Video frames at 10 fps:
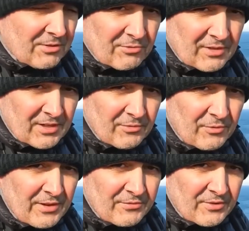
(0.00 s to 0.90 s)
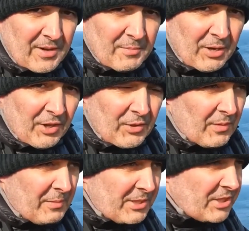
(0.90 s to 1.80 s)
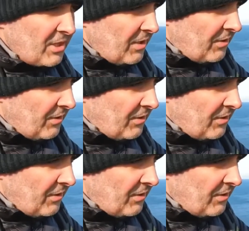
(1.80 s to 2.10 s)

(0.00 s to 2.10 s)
reframe another image that